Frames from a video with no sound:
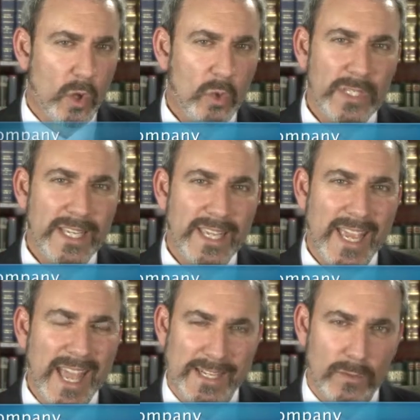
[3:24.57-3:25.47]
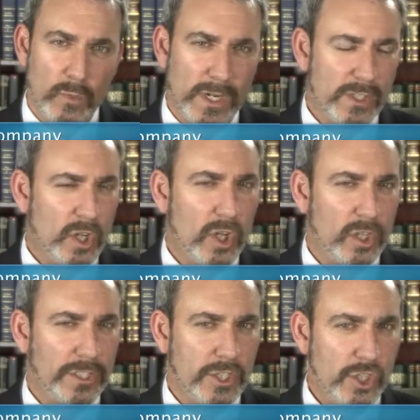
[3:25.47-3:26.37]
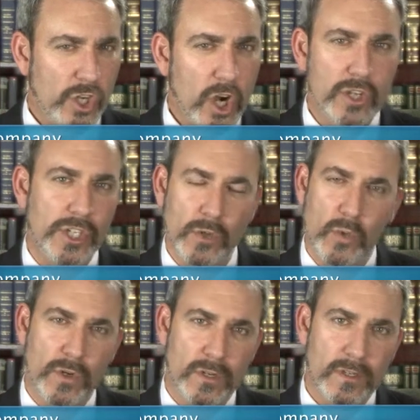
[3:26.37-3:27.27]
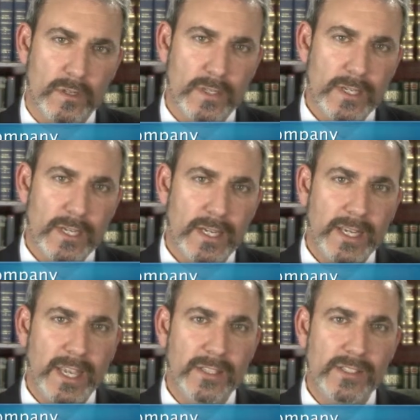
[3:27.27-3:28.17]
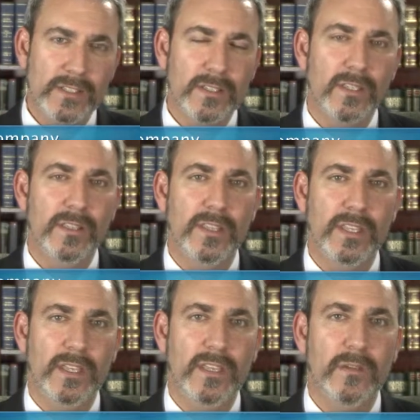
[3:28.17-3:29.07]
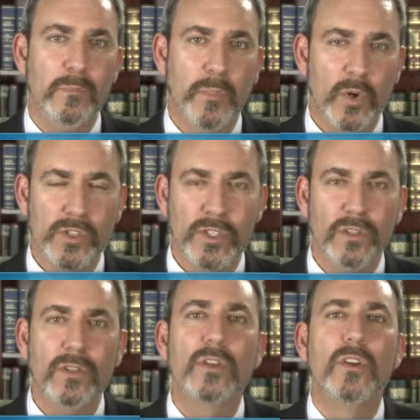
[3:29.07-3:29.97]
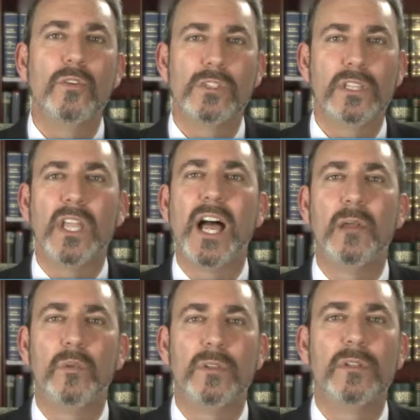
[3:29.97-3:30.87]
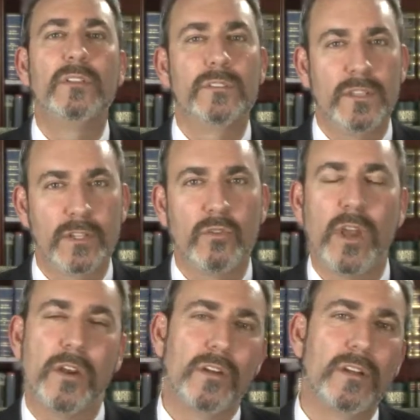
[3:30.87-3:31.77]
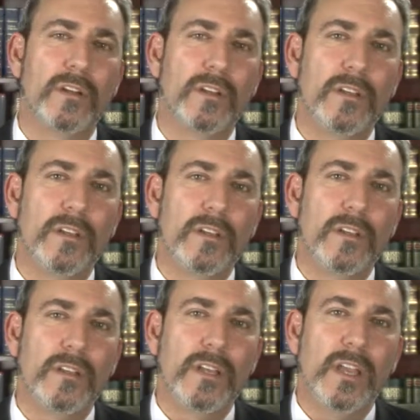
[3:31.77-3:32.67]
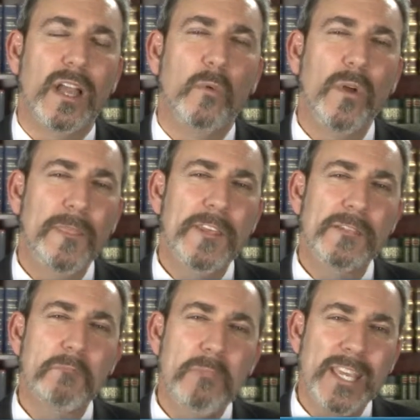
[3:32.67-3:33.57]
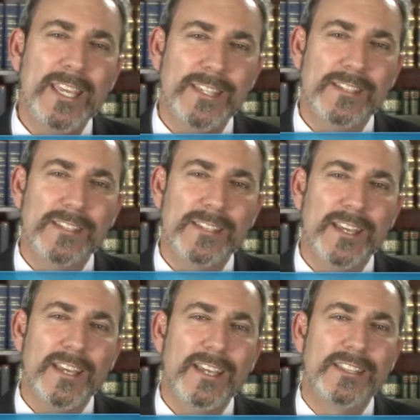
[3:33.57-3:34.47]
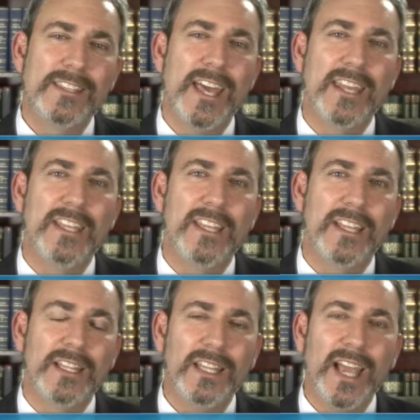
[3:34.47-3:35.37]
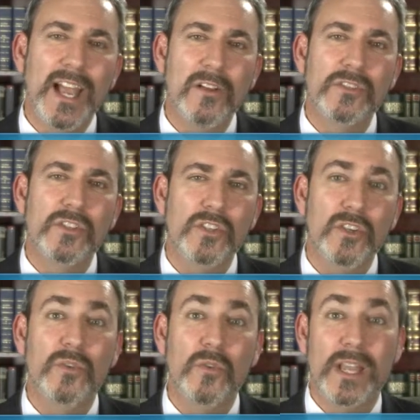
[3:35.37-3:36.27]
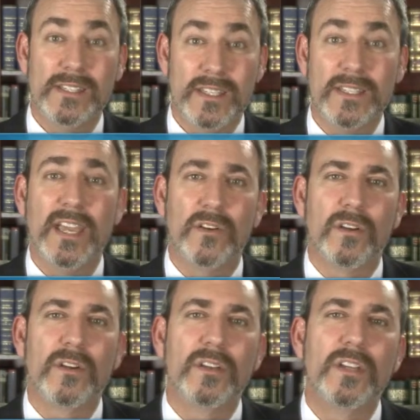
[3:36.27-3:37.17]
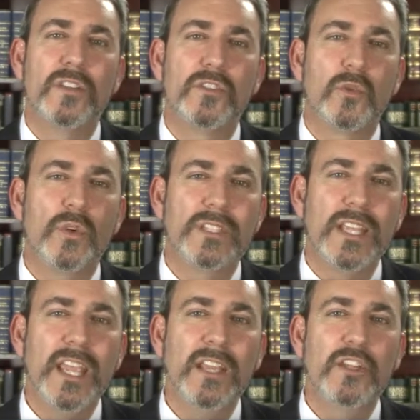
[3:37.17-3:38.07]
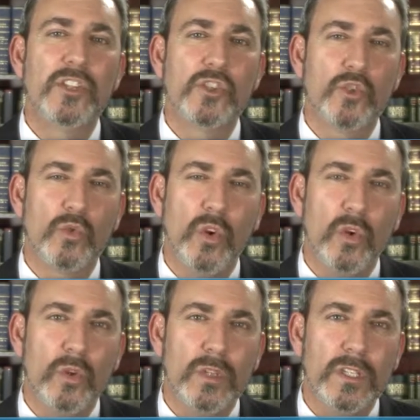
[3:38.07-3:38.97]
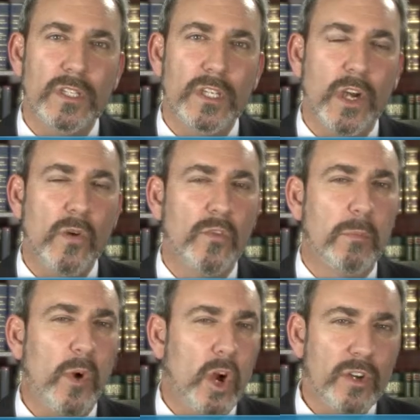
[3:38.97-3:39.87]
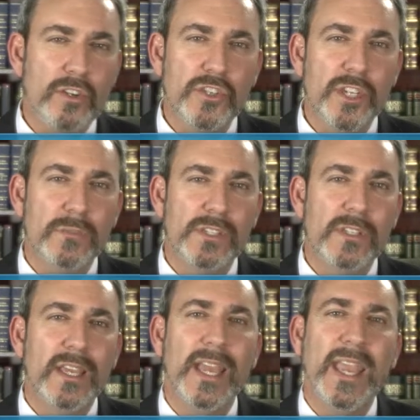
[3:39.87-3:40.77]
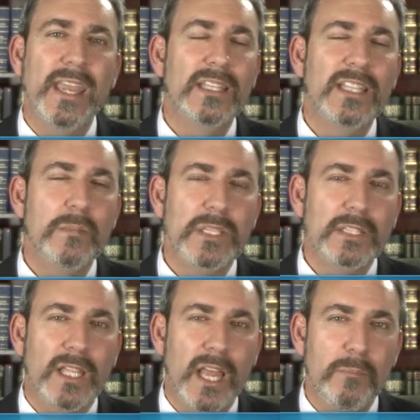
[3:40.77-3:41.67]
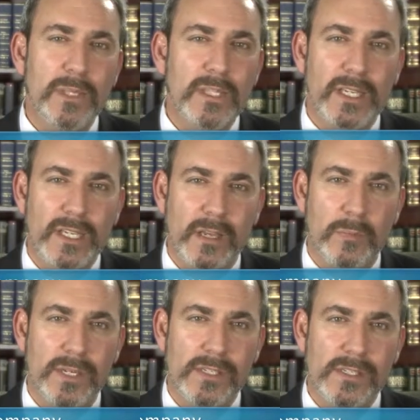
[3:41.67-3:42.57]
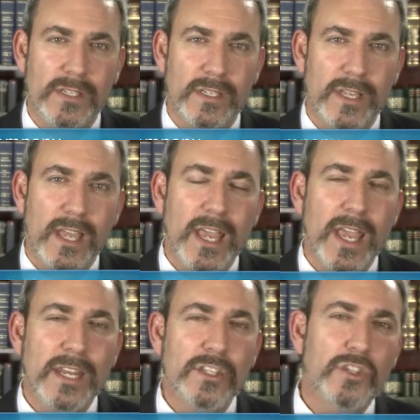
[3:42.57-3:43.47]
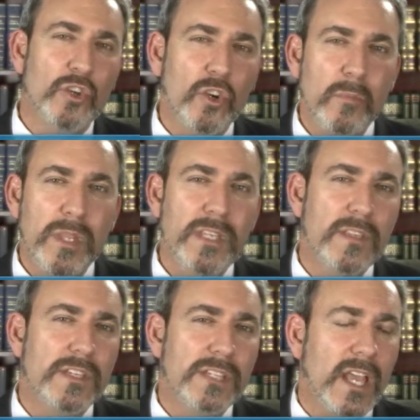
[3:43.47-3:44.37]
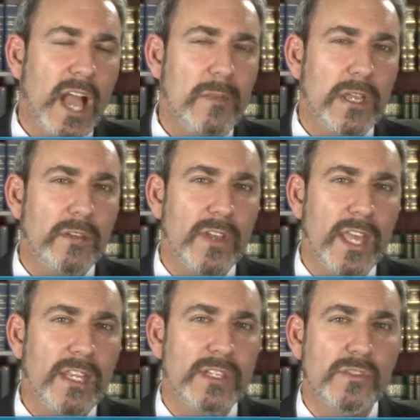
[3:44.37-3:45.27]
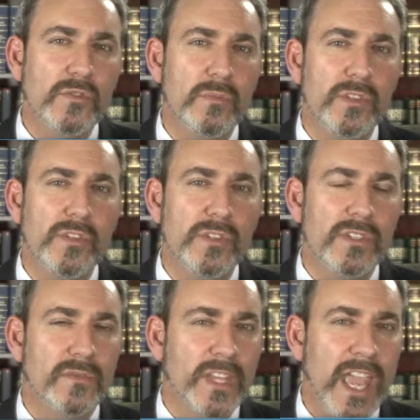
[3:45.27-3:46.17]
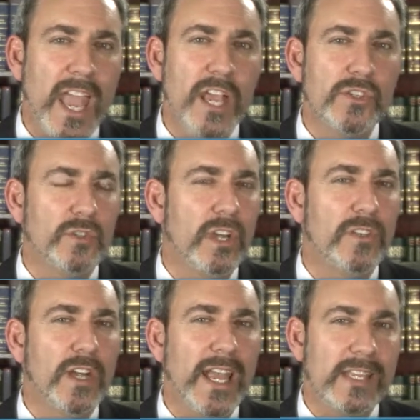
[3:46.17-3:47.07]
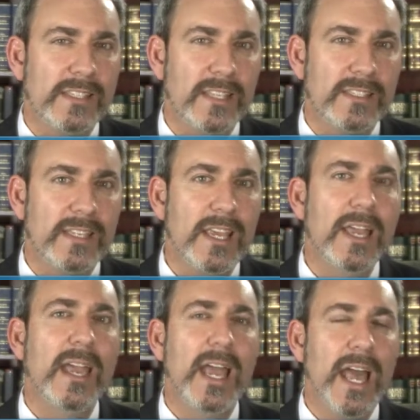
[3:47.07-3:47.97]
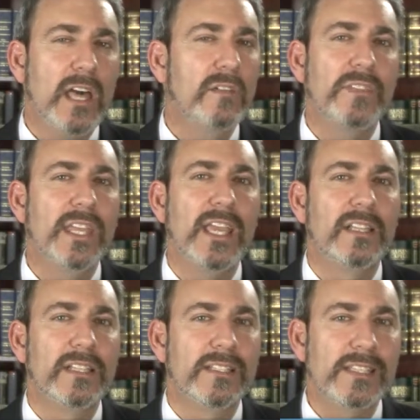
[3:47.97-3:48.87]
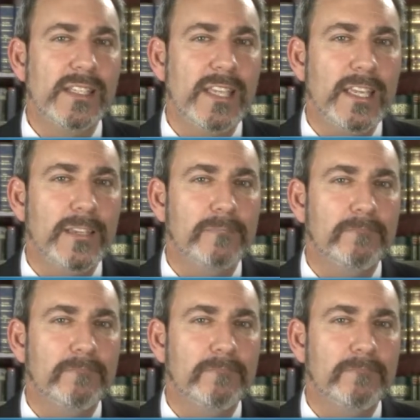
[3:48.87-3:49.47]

only get what is called a charging order against the person who's liable to the creditor. What this means is that it allows you as a debtor to retain control over partnerships and limited liability companies and determine the timing of any distributions of cash or other assets out of the LLC.